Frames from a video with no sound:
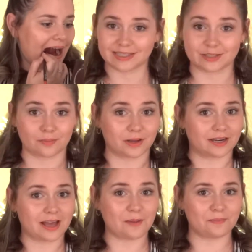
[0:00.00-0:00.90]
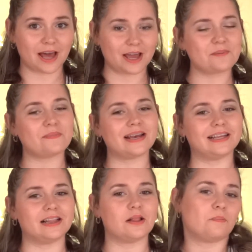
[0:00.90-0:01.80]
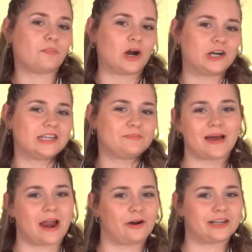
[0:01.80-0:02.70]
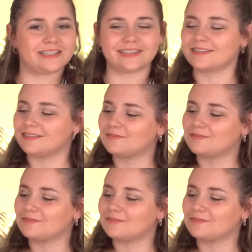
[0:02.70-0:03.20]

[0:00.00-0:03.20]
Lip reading: So I'm gonna apply my little party Parrot.